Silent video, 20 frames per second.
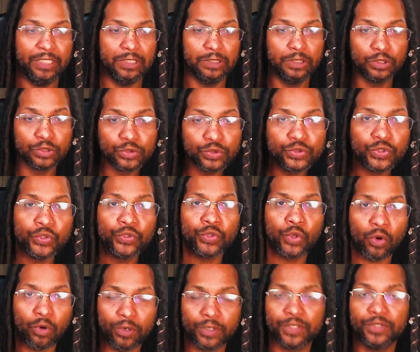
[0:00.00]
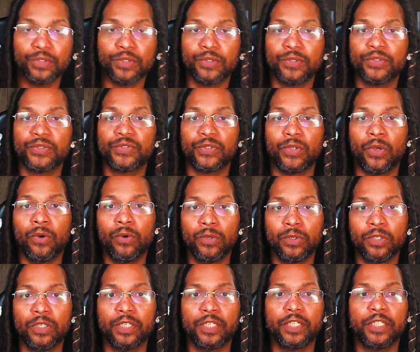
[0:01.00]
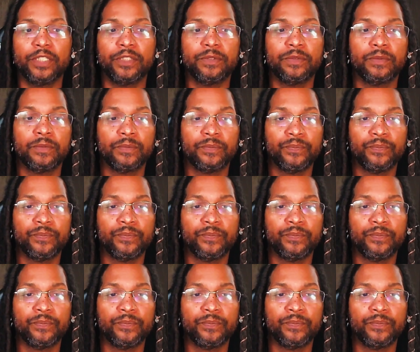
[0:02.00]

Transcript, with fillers: little tutorials on